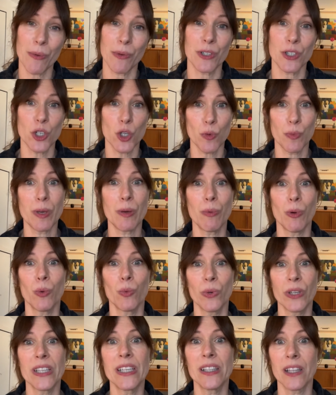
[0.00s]
When two people
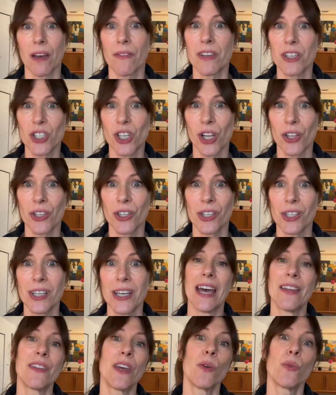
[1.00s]
really love each other
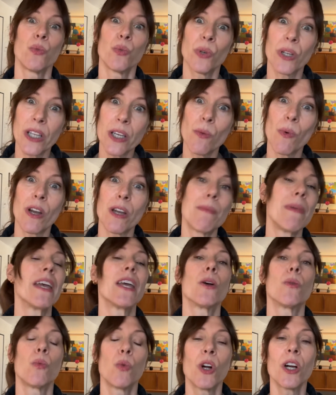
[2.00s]
and they really want to make
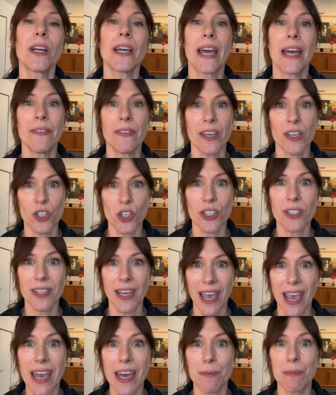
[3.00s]
it work and they just
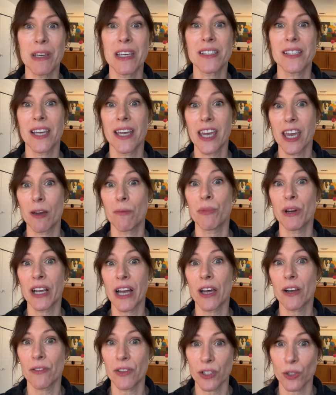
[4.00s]
can't because they can't break
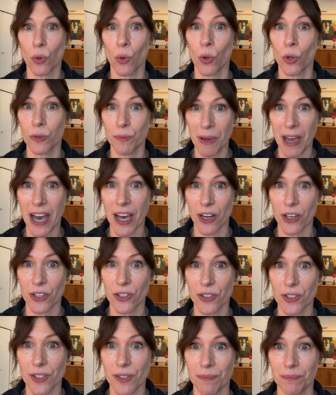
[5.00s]
out of these old
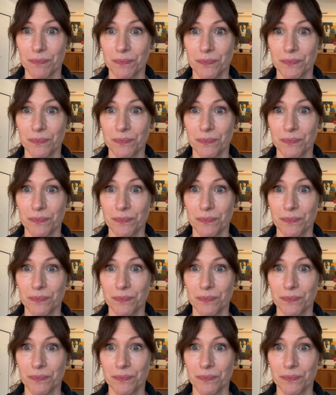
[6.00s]
patterns.